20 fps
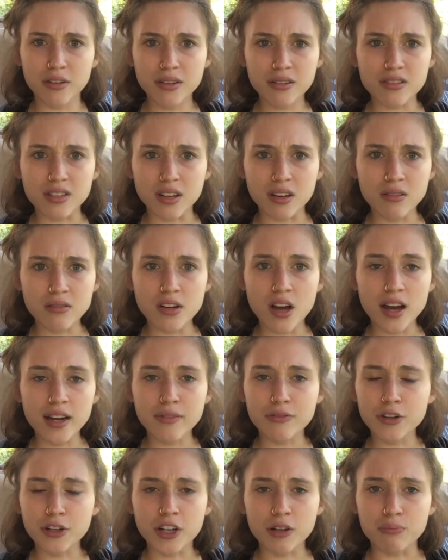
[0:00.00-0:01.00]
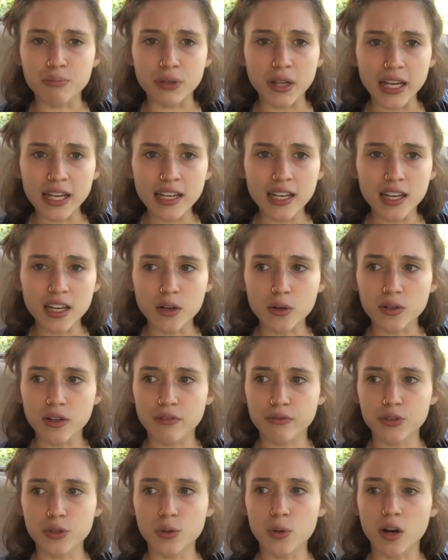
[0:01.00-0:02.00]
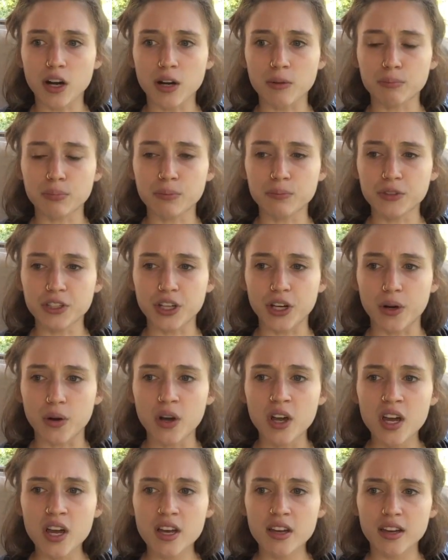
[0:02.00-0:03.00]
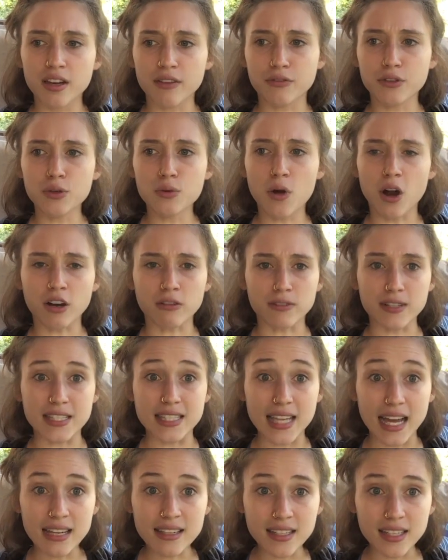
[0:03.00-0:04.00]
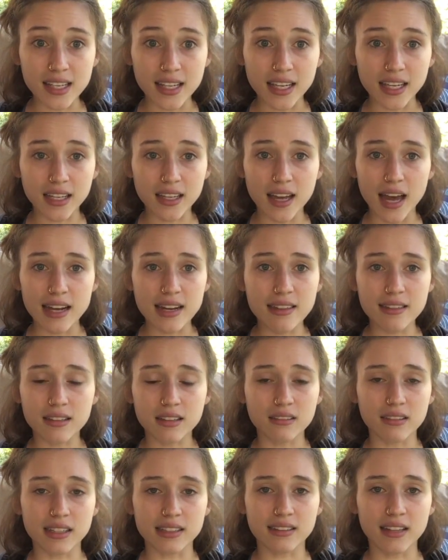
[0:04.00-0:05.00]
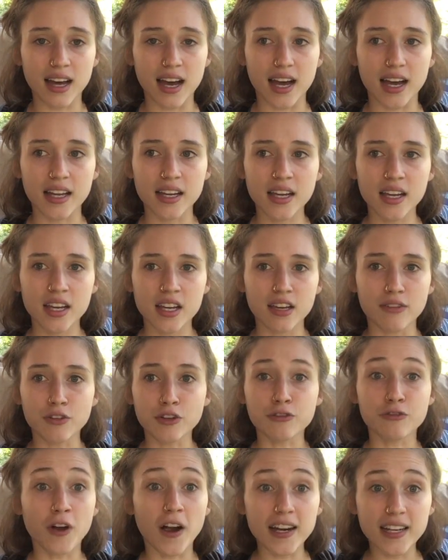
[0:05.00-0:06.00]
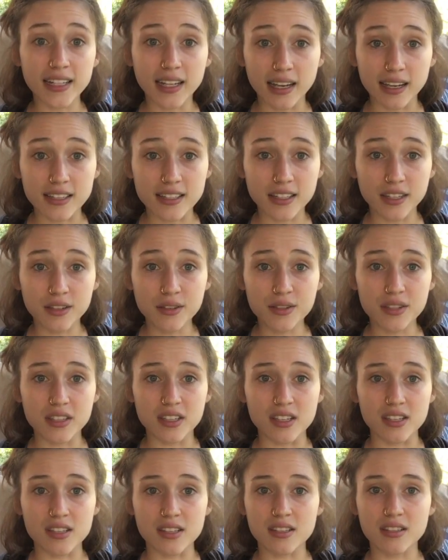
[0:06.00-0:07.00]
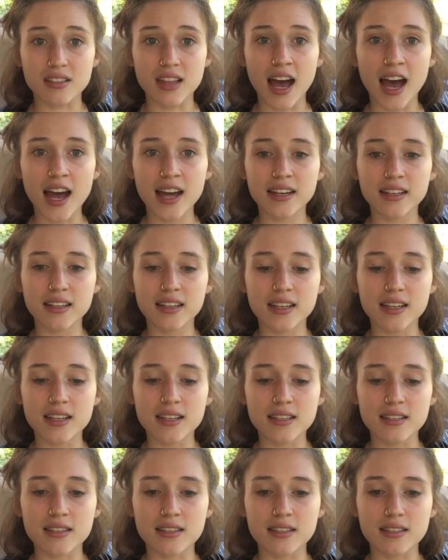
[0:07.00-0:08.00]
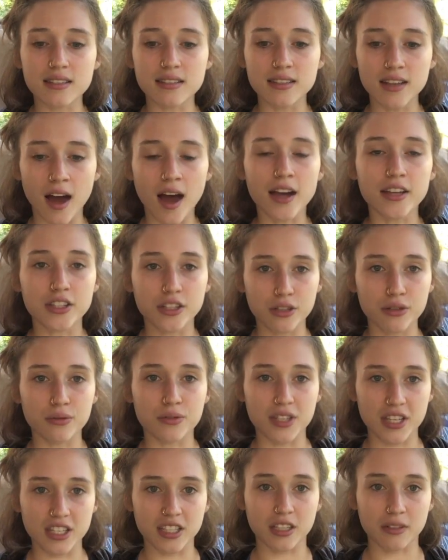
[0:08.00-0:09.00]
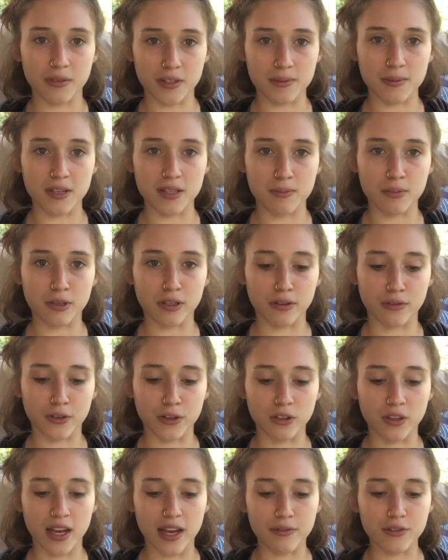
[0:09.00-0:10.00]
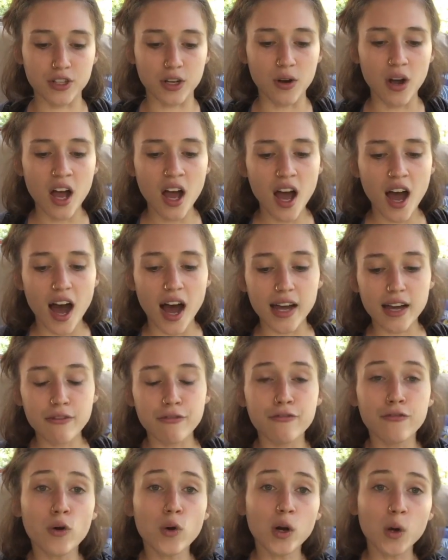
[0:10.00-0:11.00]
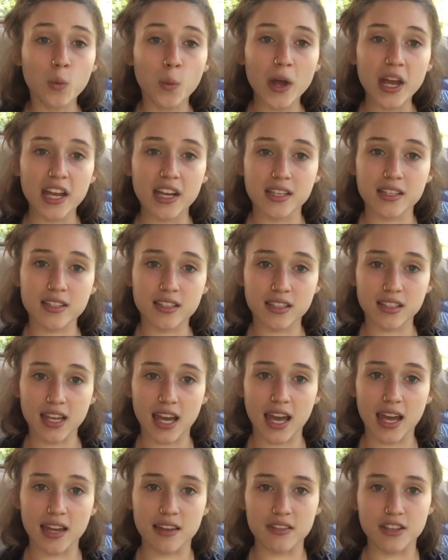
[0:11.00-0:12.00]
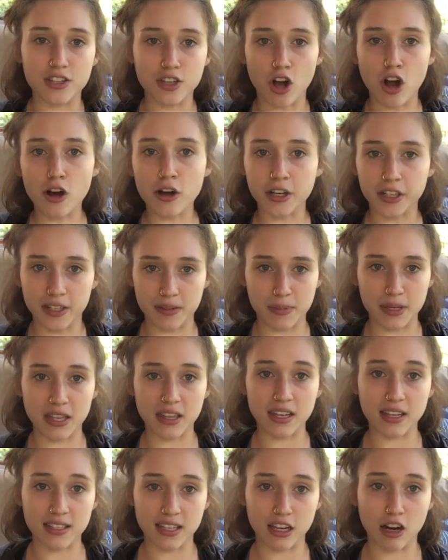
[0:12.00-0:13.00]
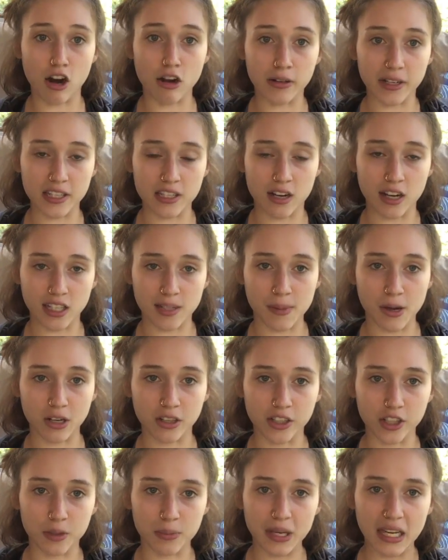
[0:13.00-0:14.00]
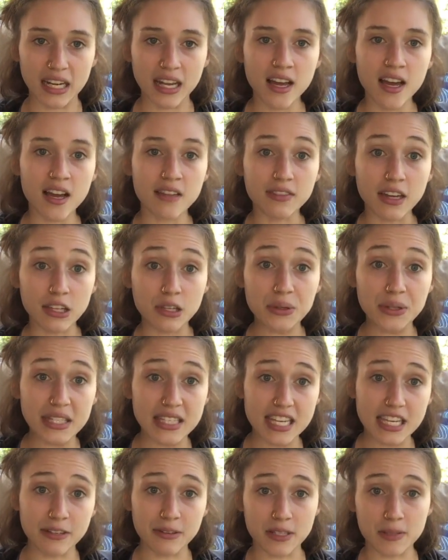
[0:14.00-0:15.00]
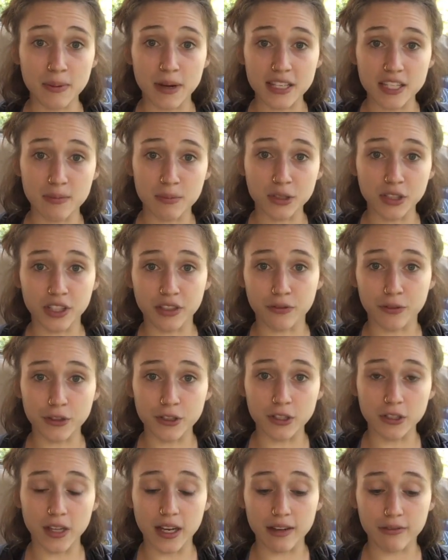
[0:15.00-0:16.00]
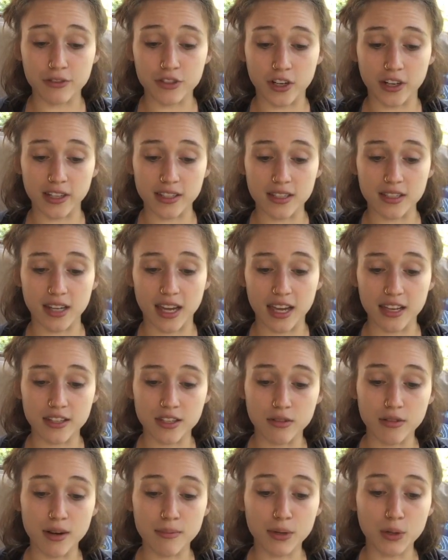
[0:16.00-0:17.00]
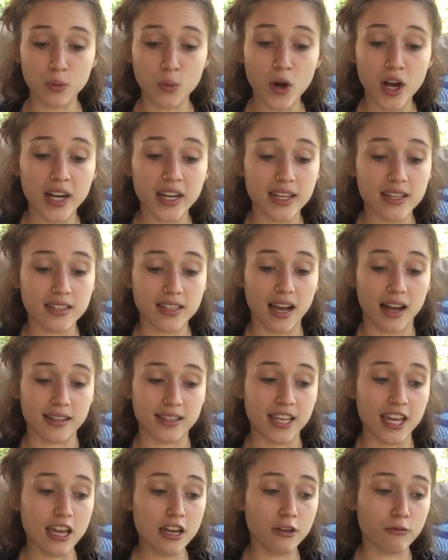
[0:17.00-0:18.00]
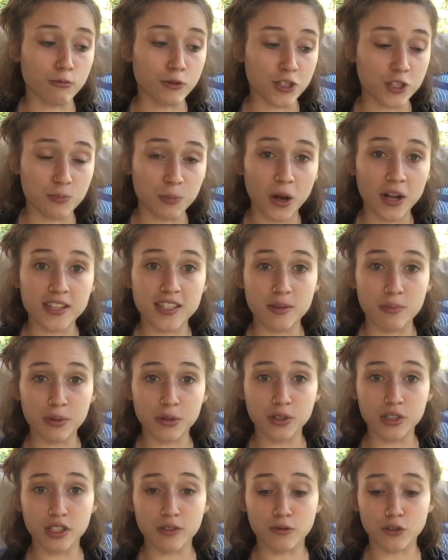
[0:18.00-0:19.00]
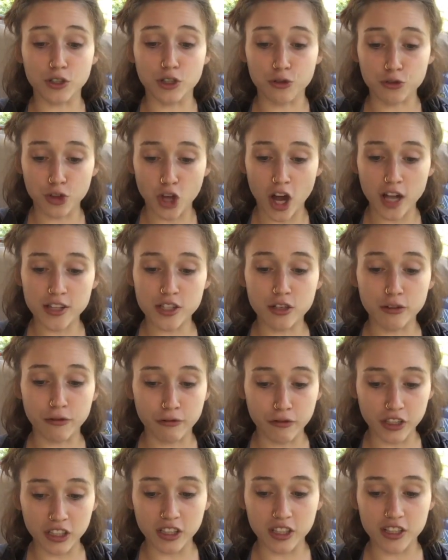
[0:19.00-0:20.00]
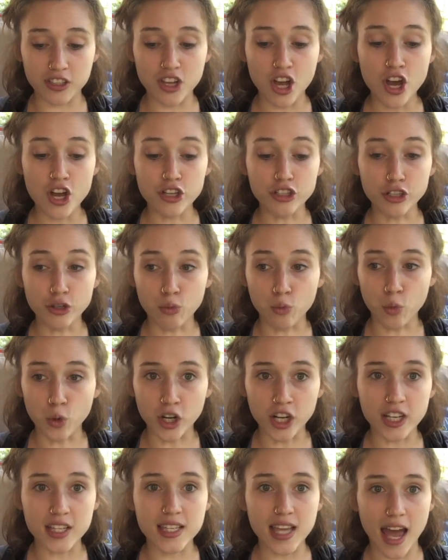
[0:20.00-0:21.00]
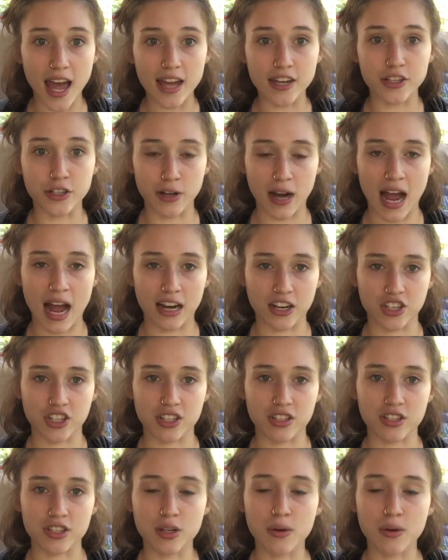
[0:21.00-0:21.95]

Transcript: No, you don't. Not if you're complaining, or if you are, if you are resenting, anything like that. If you're finding excuses, that is not you taking responsibility for your life. So I have 4 ways today, and these are going to be things I already talked about a little bit, that you can take responsibility for your life starting today. So number 1 is, take responsibility for your thoughts, your feelings, your words, and your actions.